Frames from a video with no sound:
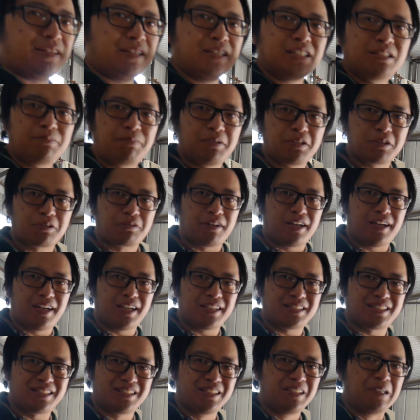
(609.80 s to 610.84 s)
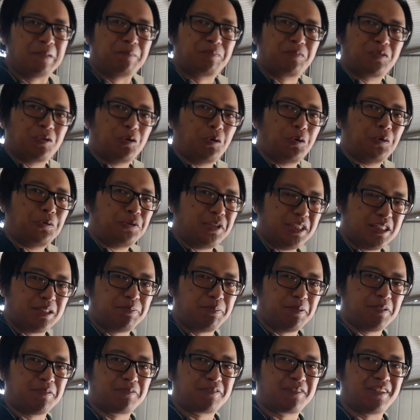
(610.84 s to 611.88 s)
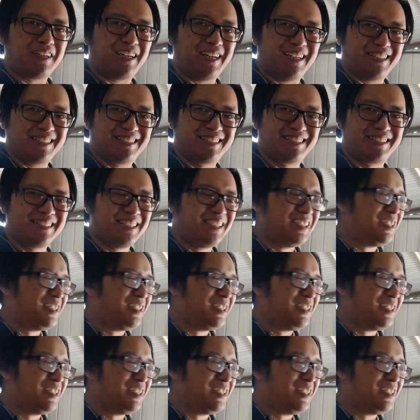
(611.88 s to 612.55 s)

this bit of grass or this bit of grass.